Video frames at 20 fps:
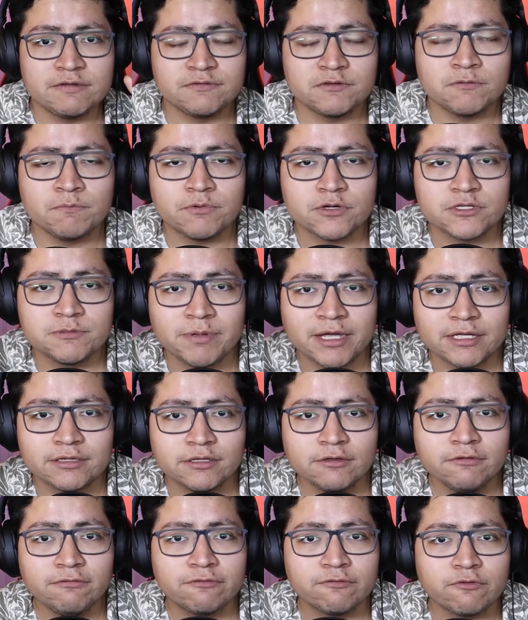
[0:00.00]

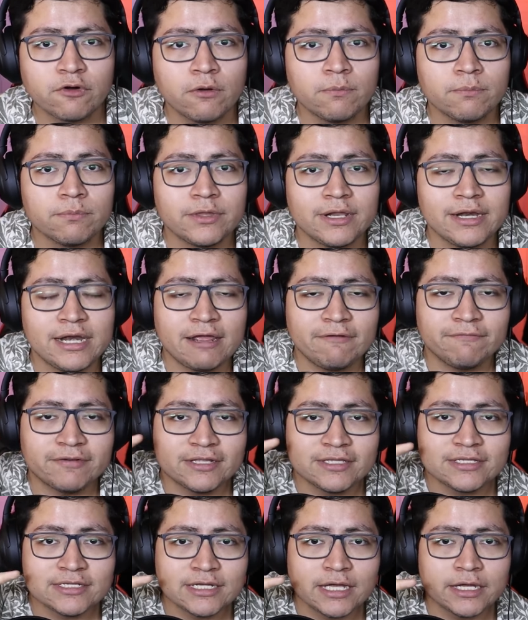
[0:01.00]
perspective from the
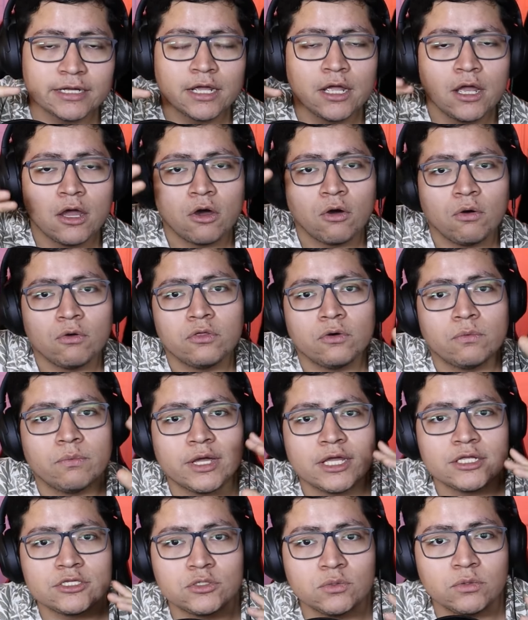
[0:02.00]
left-hand side all the
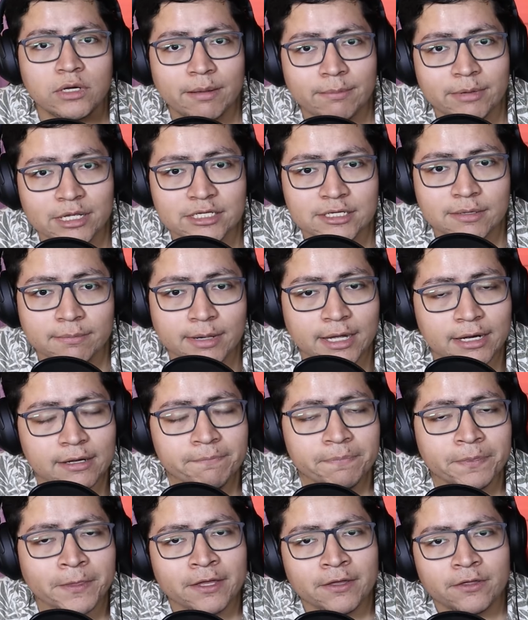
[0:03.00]
way to Lamine Yamal.
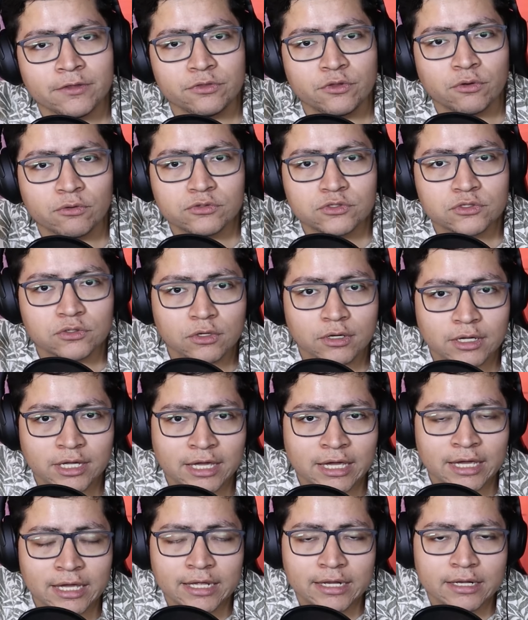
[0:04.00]
Those
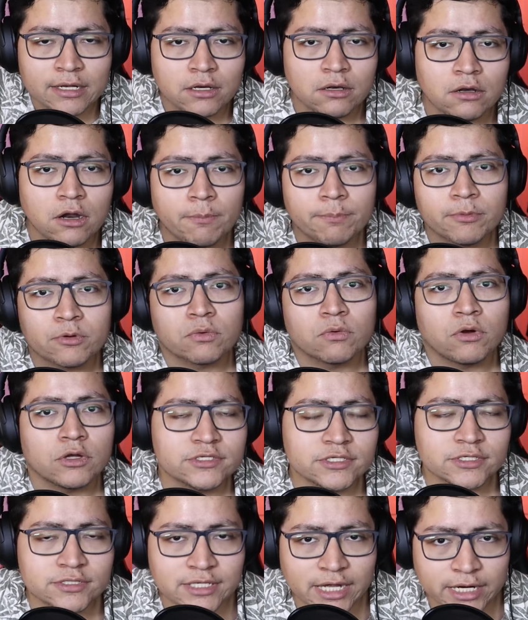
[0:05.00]
key lob
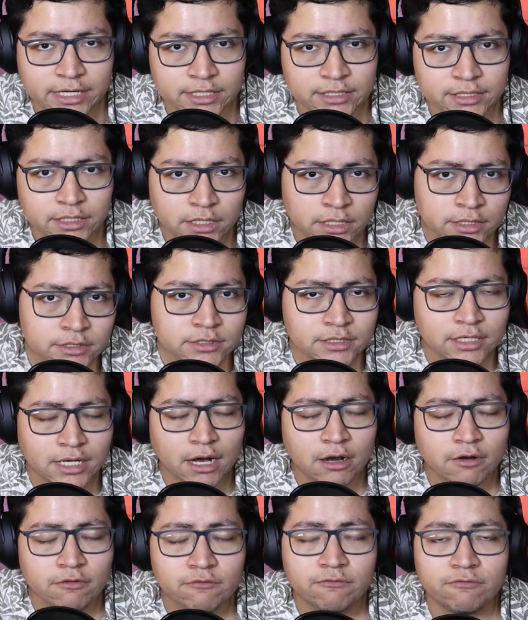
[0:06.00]
crosses that he does
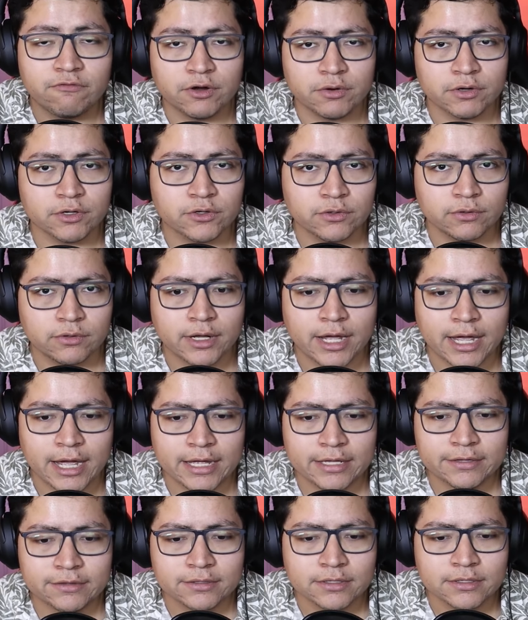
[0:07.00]
are very good. And